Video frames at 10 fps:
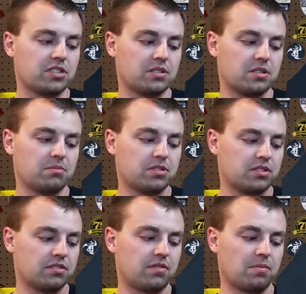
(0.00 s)

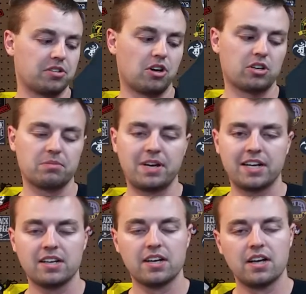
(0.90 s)
Systems from the Target
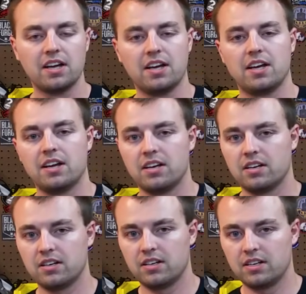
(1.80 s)
Man.
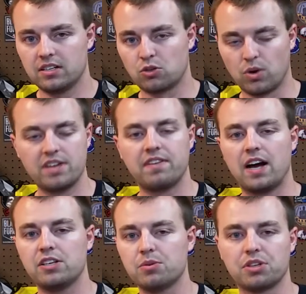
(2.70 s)
Great
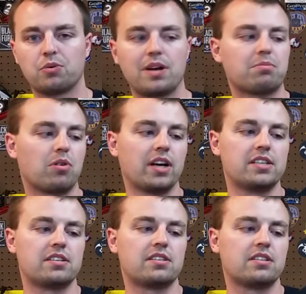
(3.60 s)
value with a great
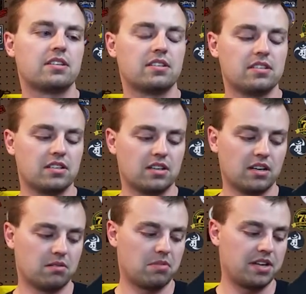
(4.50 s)
price.
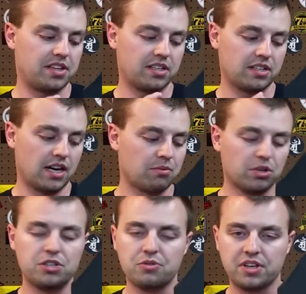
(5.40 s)
I
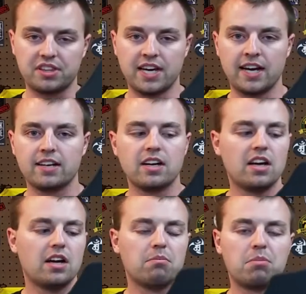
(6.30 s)
really do think that,
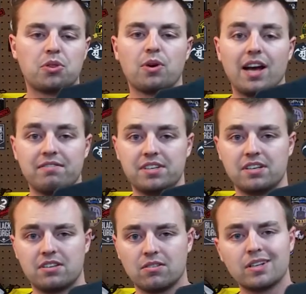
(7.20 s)
but they're heavy.
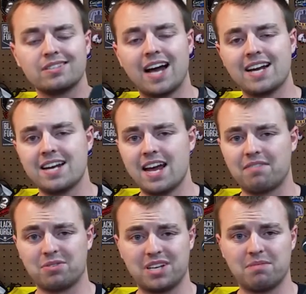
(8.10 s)
They're like
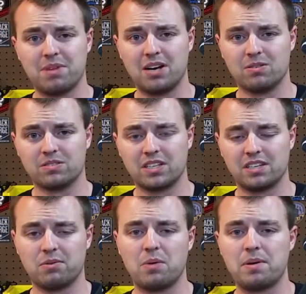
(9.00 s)
9.5 or 10 pounds. I
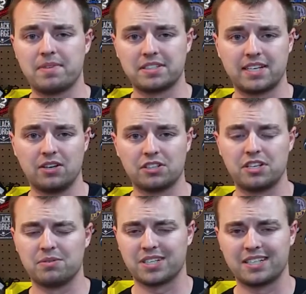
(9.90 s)
think when I weighed on the scale
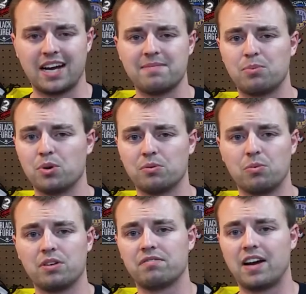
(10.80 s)
yesterday, it was like
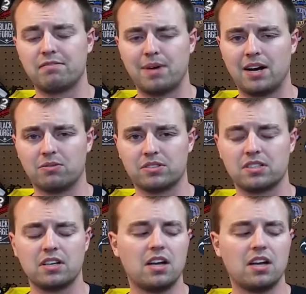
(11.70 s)
9.15 pounds